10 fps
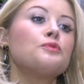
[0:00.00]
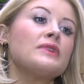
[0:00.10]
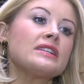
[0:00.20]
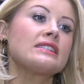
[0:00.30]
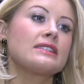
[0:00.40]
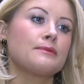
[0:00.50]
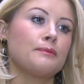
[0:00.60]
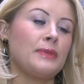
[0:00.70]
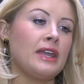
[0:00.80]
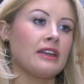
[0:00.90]
miss
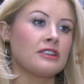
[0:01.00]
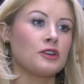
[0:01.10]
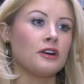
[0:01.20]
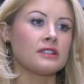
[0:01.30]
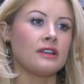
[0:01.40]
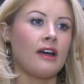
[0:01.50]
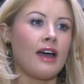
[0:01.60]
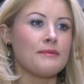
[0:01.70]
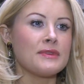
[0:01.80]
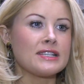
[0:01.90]
being a doctor.
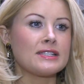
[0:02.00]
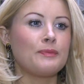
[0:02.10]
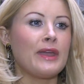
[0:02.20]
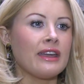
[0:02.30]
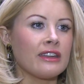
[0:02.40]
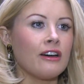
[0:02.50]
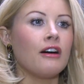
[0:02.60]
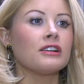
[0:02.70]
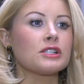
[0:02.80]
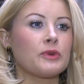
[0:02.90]
I miss being in the
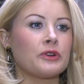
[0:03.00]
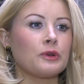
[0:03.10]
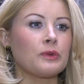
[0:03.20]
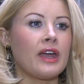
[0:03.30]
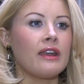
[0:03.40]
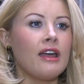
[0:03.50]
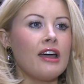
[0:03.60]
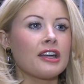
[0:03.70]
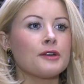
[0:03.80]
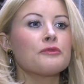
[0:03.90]
hospital, that
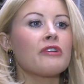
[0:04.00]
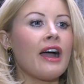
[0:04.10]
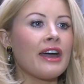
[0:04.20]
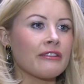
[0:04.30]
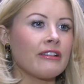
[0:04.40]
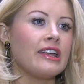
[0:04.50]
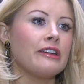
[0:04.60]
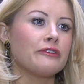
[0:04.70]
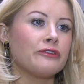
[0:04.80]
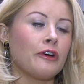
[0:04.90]
camaraderie
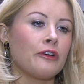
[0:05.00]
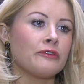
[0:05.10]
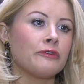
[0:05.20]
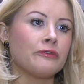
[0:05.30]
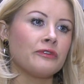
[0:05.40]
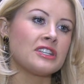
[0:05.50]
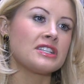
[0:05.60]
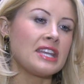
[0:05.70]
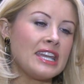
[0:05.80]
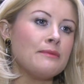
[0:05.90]
of the
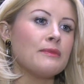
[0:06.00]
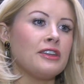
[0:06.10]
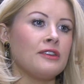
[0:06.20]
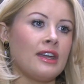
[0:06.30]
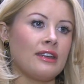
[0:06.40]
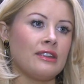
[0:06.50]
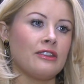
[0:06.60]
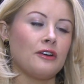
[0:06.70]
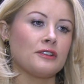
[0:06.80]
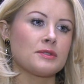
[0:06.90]
team that you get in
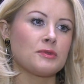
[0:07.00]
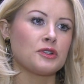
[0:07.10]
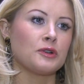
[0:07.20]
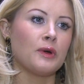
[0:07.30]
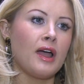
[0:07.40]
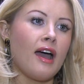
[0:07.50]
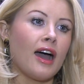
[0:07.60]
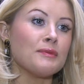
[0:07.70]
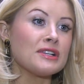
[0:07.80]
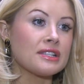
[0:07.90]
the hospital.
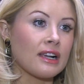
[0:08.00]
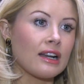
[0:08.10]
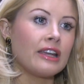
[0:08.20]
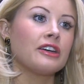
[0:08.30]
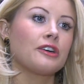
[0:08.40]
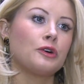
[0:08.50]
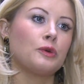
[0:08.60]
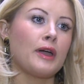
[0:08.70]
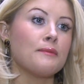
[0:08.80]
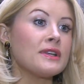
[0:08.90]
I miss the
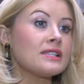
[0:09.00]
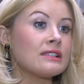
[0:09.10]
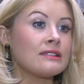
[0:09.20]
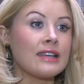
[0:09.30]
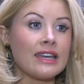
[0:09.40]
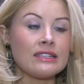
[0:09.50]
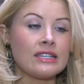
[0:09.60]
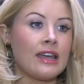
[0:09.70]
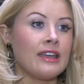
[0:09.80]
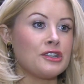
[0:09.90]
clinical, I miss the
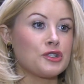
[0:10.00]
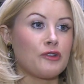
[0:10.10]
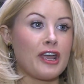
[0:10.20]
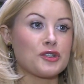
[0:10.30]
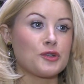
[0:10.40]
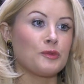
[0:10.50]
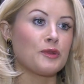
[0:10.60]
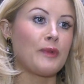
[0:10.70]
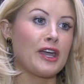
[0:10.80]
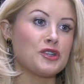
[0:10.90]
day-to-day interaction
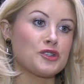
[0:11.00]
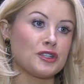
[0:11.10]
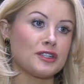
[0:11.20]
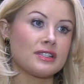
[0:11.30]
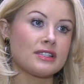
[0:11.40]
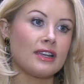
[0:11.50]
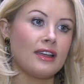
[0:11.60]
with patients.